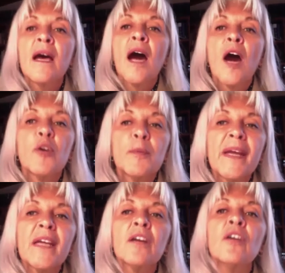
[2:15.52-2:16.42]
Our
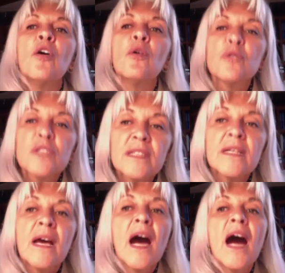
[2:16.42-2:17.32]
main goals
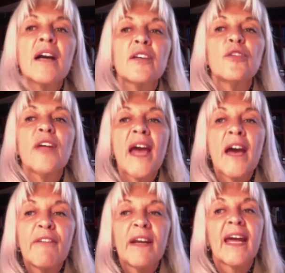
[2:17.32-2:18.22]
are to
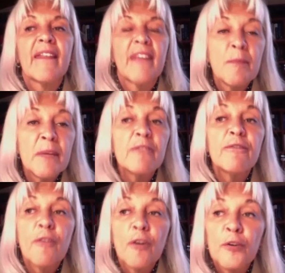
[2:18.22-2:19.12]
have an academic
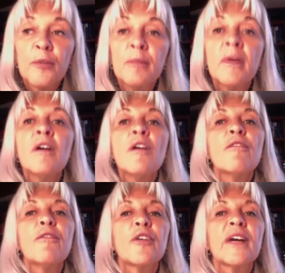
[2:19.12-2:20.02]
forum
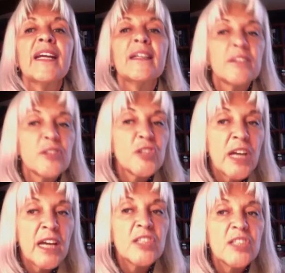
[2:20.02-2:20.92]
for
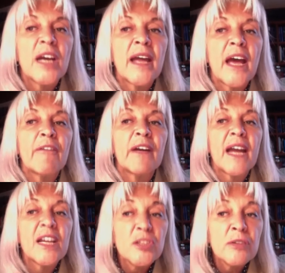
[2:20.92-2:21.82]
interchange and have a
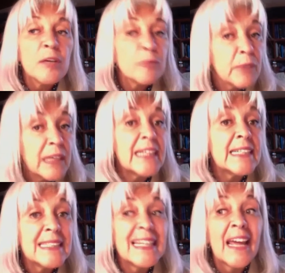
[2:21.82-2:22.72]
national
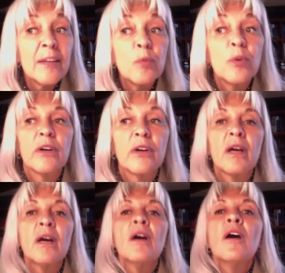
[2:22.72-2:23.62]
release network,
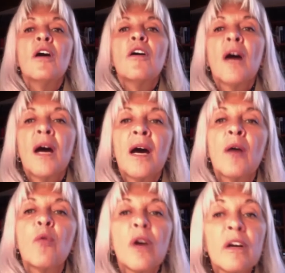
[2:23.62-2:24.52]
uh,
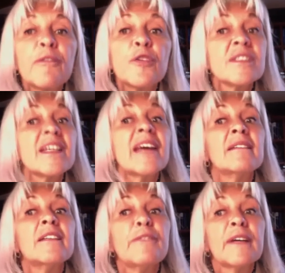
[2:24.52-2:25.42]
work for
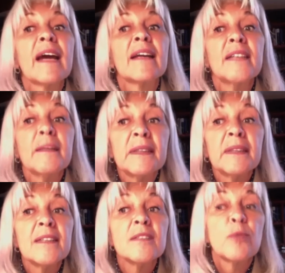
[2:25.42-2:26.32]
scientific
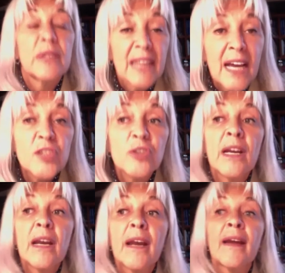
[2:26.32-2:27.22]
activities with
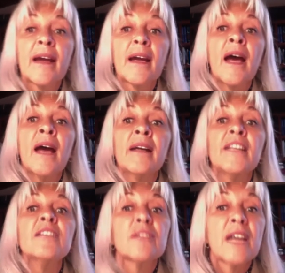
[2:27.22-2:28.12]
national and, uh, and
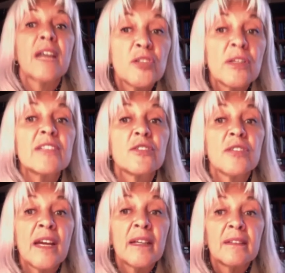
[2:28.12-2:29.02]
international
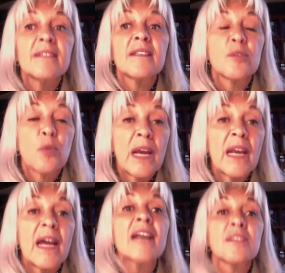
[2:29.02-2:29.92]
societies as well
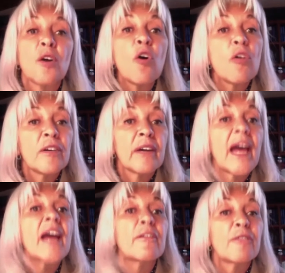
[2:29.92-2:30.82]
as other
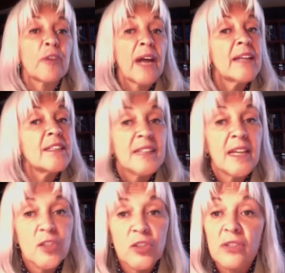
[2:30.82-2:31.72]
kind of
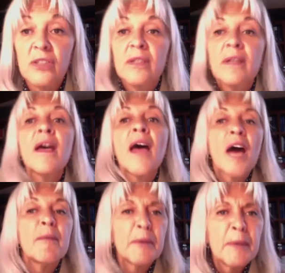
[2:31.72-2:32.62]
organizations. A
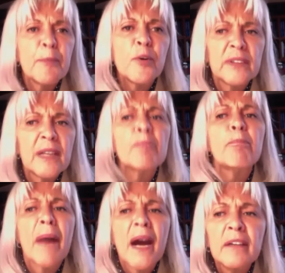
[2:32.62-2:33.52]
very important
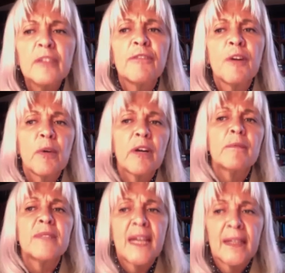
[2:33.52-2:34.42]
part of our
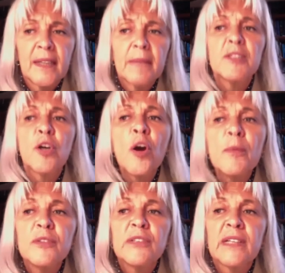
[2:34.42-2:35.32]
objectives,
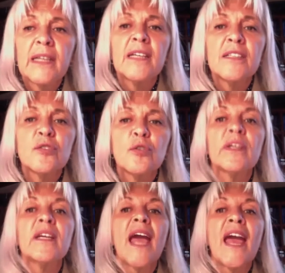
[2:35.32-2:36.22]
obviously, is
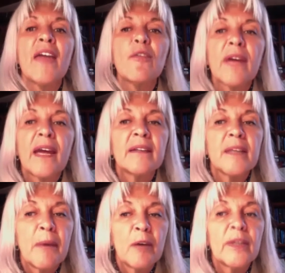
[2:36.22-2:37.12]
to educate
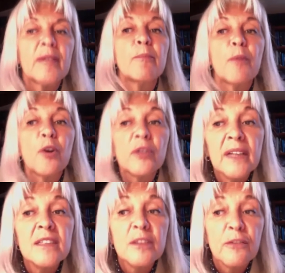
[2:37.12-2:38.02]
about the
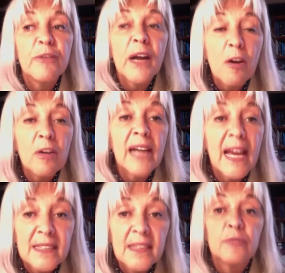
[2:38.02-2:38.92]
importance of
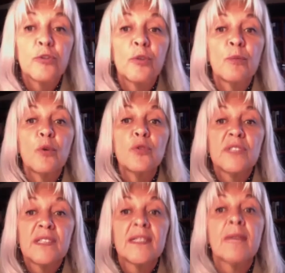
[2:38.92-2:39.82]
recognizing
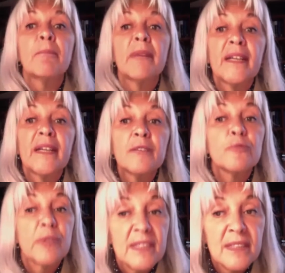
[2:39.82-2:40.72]
thrombosis and bleeding
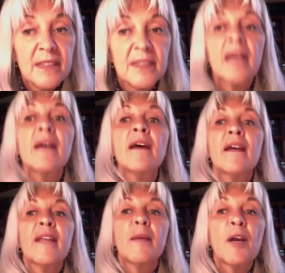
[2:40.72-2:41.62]
risks,
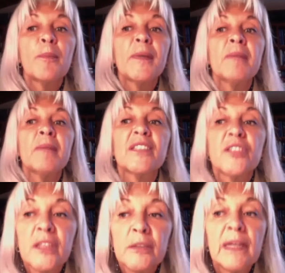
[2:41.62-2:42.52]
developing
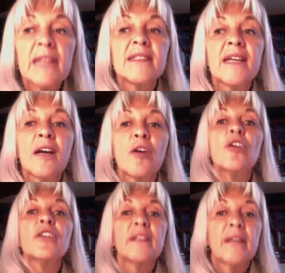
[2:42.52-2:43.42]
materials and
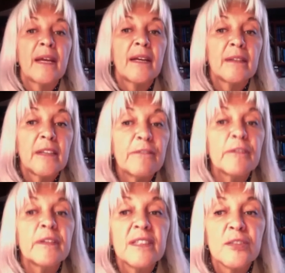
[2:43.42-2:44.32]
coordinating
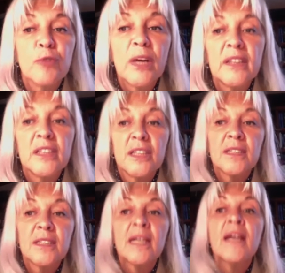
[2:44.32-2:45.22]
different
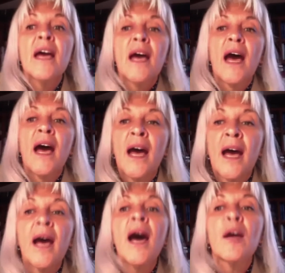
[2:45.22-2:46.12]
strategies uh,
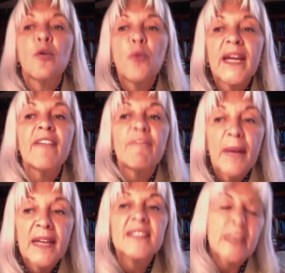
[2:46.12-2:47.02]
and we have
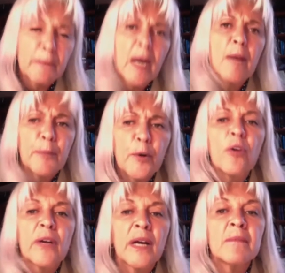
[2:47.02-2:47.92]
made several
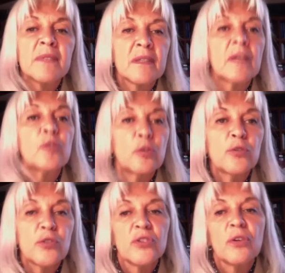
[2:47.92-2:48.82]
programs to do
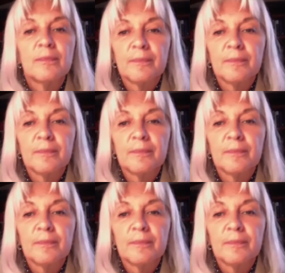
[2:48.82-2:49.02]
so.